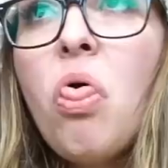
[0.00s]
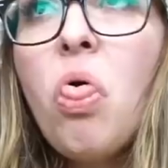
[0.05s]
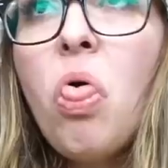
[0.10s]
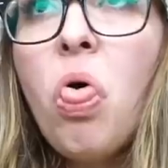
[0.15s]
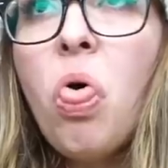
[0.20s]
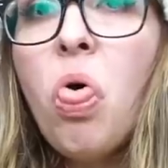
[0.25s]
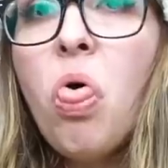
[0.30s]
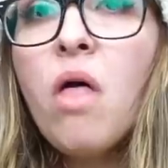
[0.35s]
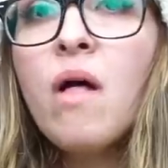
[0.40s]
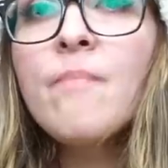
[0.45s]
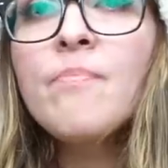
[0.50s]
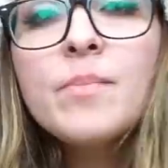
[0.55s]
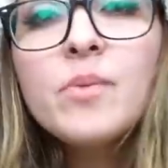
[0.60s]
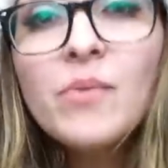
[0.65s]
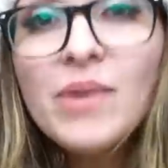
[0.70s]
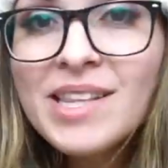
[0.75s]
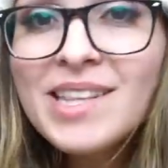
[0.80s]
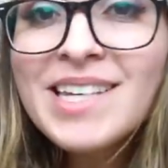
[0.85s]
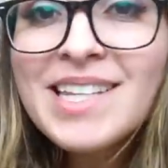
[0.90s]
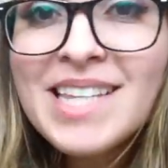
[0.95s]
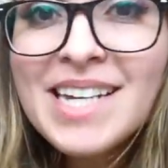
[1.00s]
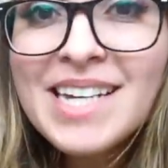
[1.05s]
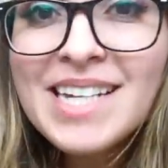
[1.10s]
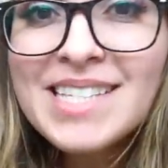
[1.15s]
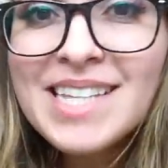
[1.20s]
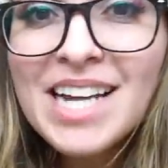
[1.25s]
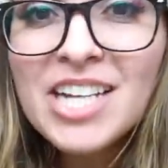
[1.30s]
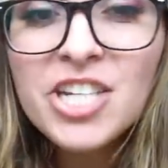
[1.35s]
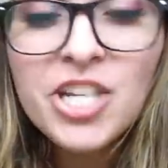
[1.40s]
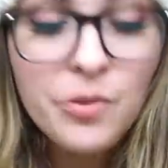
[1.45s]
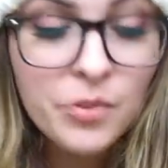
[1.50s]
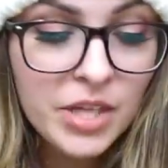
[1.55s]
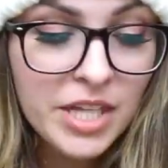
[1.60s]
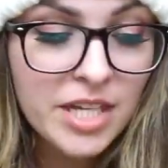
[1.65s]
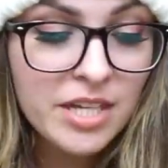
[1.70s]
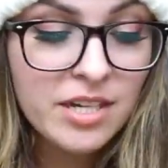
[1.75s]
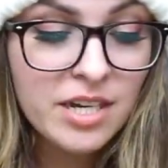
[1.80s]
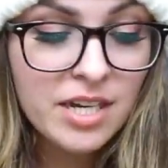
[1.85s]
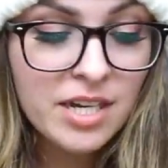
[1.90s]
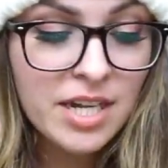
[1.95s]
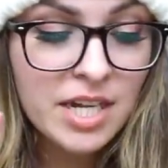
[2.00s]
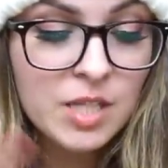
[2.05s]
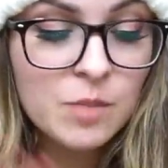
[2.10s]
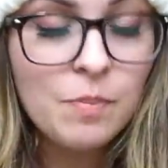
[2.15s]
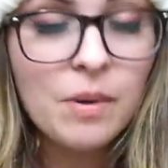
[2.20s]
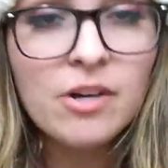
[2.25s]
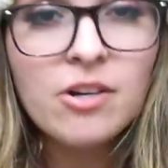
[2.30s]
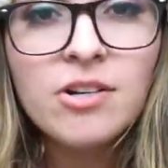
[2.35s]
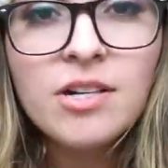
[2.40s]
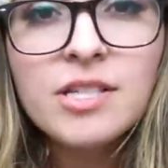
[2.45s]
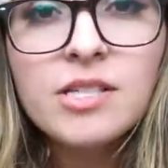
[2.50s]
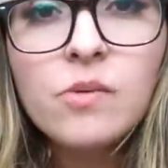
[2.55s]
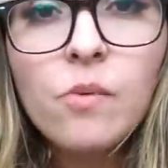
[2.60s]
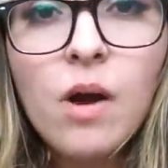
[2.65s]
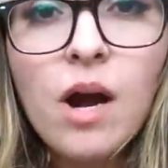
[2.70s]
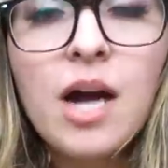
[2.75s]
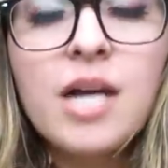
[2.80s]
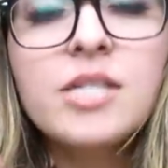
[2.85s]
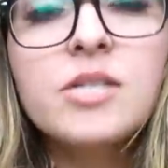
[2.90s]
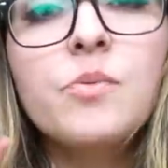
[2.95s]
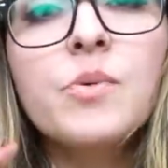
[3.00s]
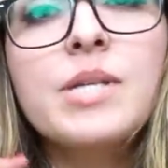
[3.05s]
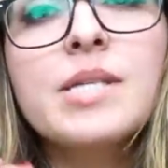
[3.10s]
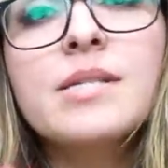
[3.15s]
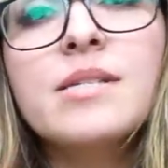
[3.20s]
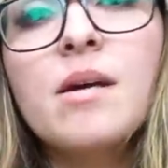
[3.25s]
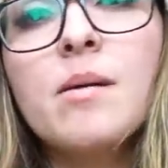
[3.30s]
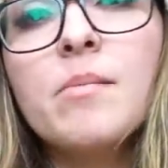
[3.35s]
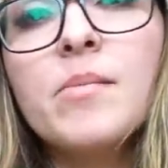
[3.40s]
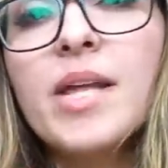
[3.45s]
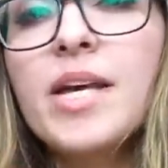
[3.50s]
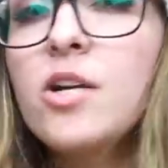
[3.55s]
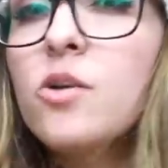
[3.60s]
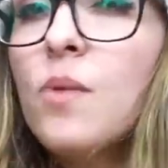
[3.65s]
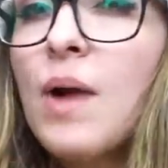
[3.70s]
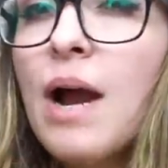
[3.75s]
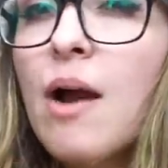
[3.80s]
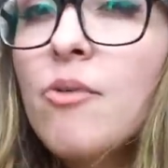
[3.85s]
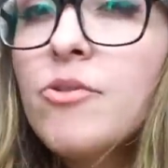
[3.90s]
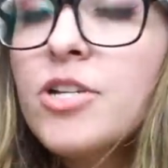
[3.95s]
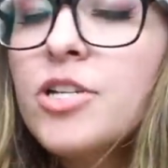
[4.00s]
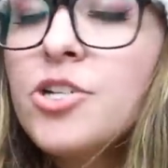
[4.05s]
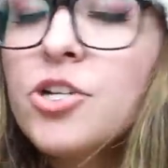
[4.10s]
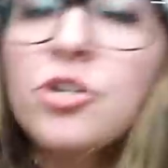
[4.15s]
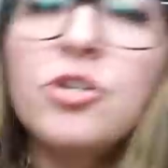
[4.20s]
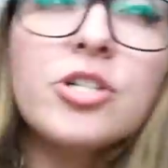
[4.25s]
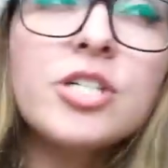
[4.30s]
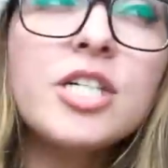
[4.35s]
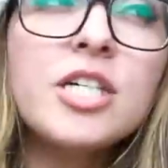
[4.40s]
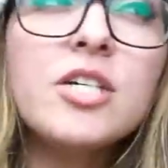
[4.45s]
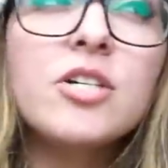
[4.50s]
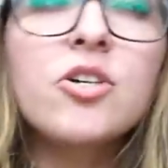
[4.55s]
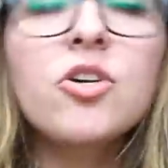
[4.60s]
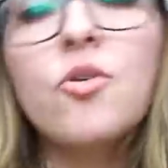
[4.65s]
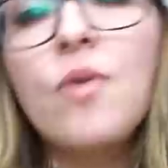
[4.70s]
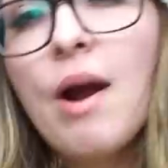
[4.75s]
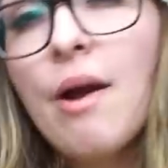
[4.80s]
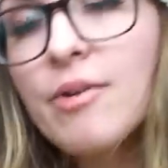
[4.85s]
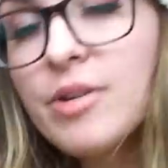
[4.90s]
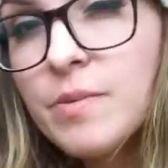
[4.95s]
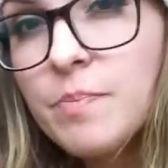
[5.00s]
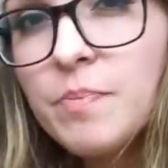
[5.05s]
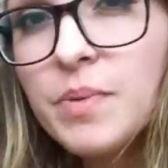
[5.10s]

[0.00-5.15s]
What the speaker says: But one thing that is actually really good is butternut squash with some like ground turkey or ground